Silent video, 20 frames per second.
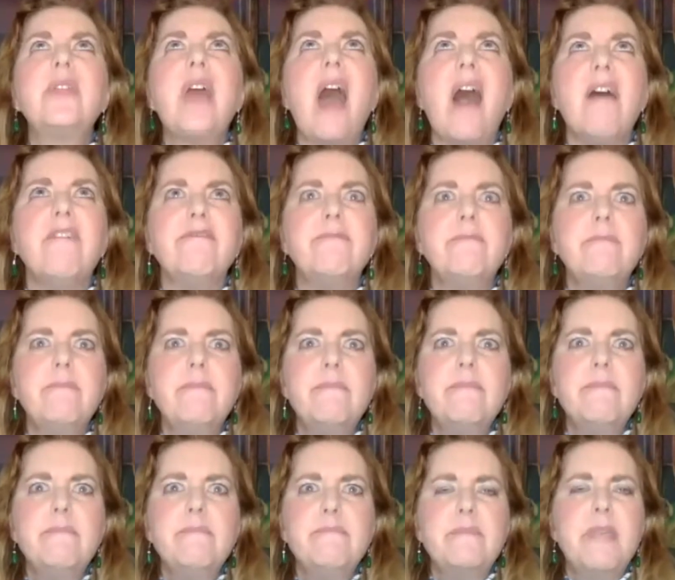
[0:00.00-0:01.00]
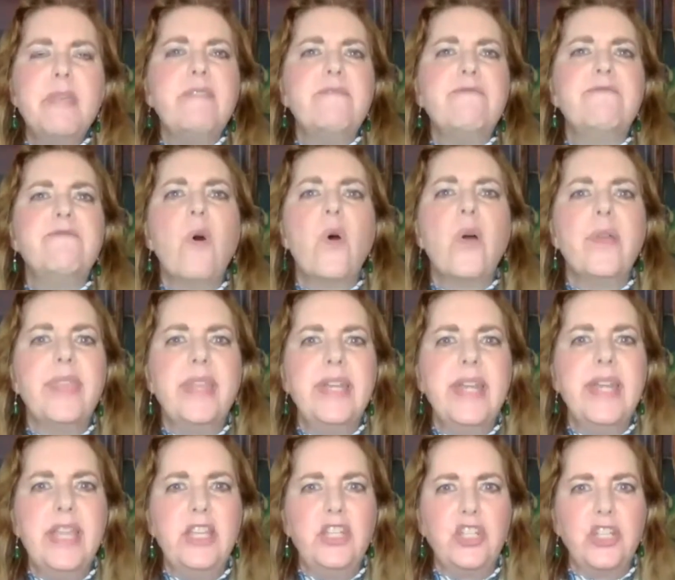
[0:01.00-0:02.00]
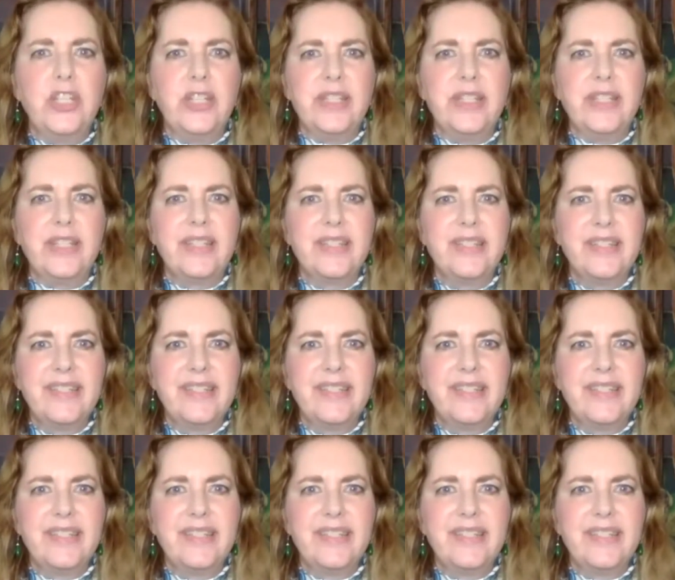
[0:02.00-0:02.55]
up before the nations.